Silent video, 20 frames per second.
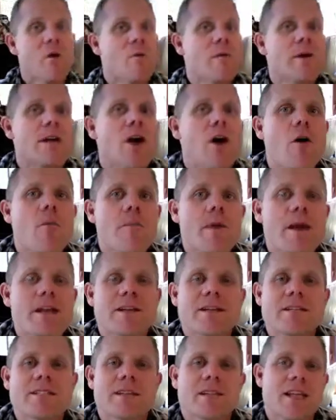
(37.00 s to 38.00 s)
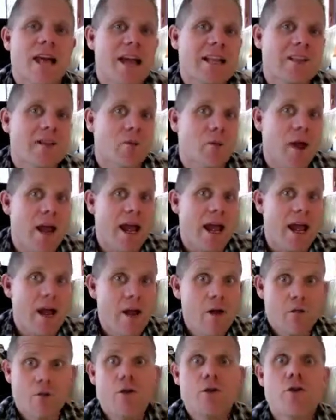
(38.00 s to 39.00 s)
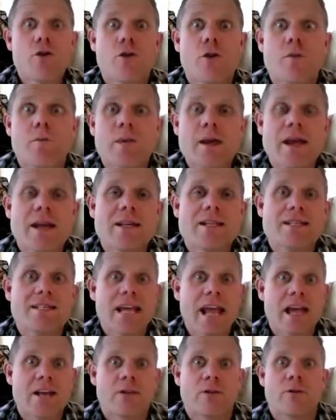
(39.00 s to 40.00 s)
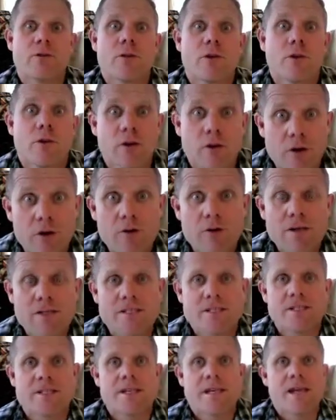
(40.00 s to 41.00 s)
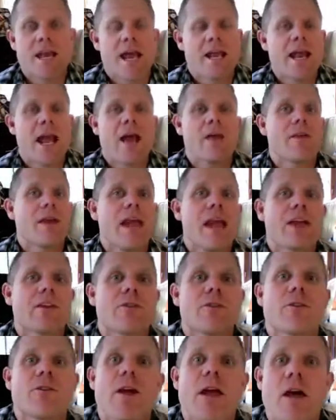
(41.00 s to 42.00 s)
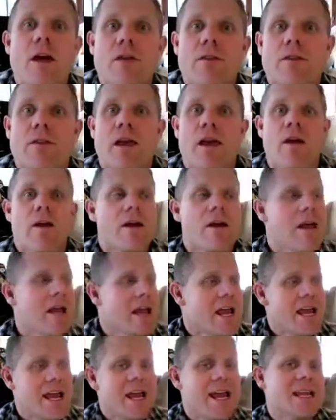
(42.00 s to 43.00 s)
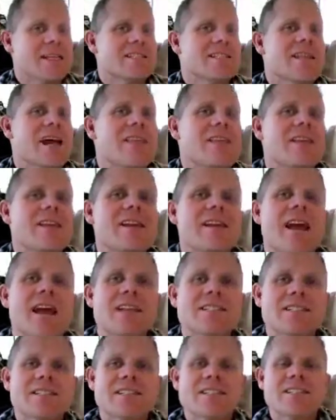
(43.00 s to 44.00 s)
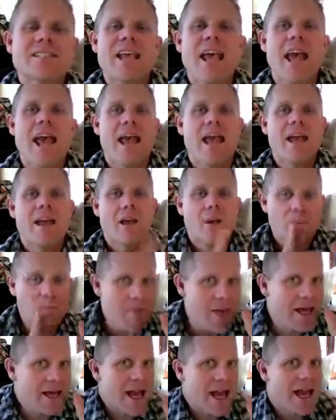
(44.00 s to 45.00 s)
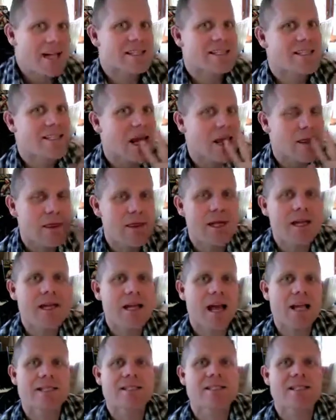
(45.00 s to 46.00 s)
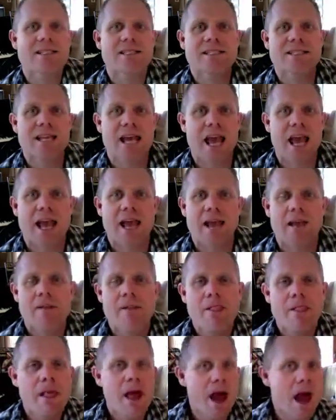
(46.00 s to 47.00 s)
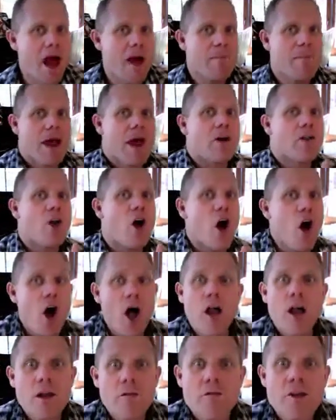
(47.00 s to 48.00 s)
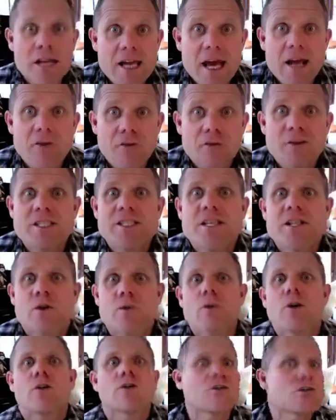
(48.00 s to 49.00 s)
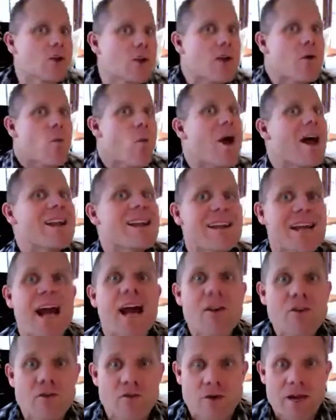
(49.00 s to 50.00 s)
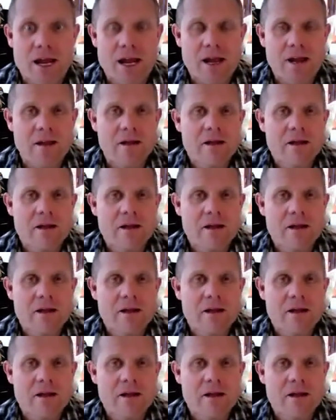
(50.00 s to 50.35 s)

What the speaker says: We know Mitt doesn't like the way the Europeans handle their currency and how they handle their health care. He has nothing nice to say. Mitt has nothing nice to say about all of the countries in the world. There's only one country